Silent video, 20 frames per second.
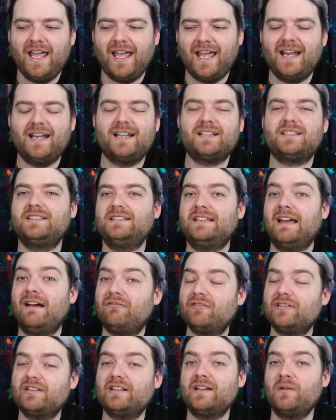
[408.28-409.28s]
and it's
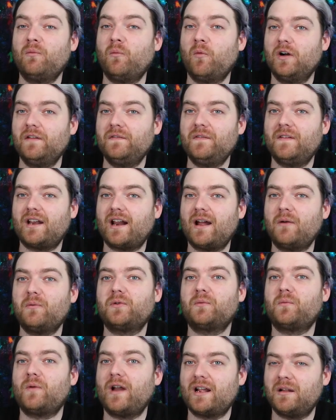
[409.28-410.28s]
definitely one that I
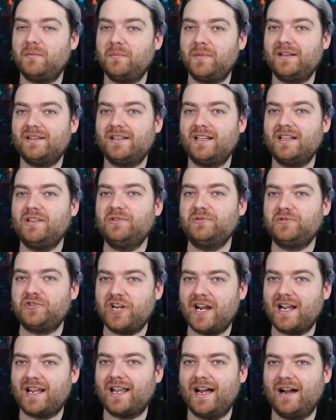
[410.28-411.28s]
would recommend that you
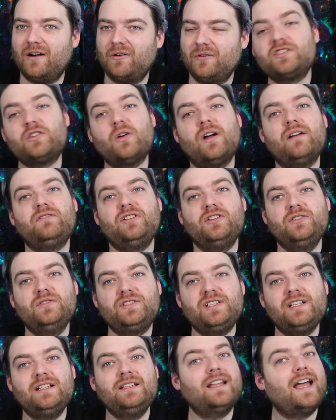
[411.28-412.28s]
check out. So have you
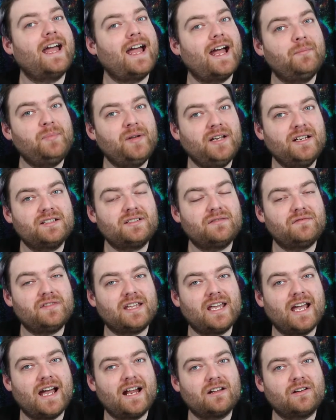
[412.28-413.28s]
seen The Happiness of the
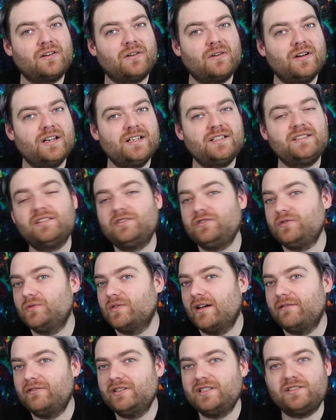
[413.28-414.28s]
Katakuris? Did you
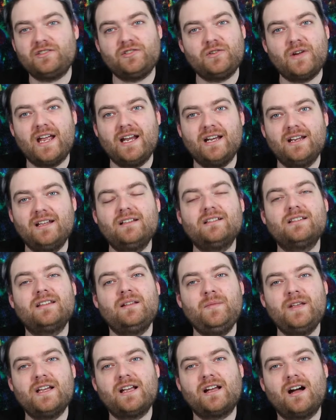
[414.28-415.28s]
love it? Did you hate it?
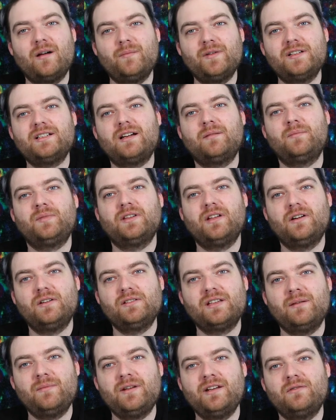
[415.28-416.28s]
Leave me a comment down below and
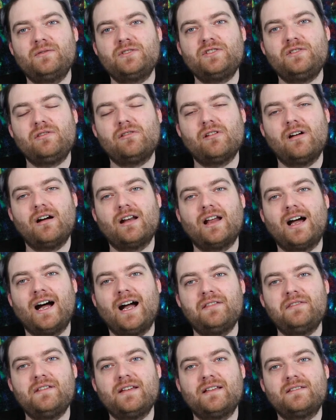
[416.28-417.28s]
let me know what you thought.
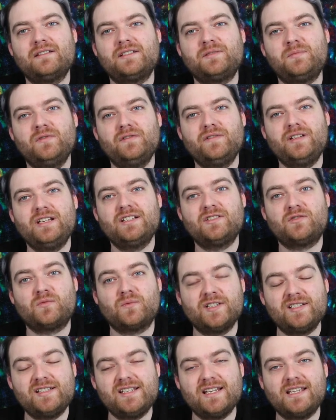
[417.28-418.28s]
I think this movie is
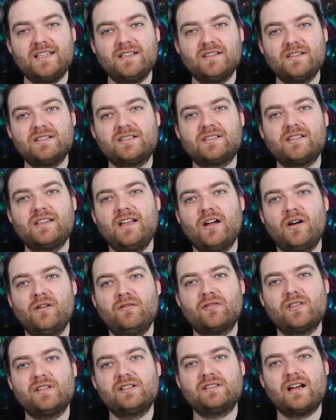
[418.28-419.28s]
ridiculously
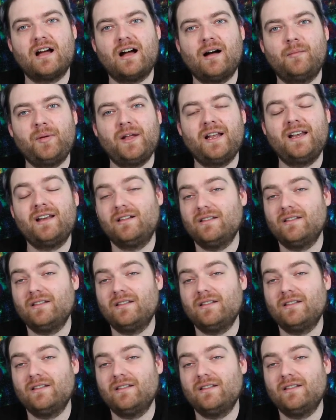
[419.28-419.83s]
over the top and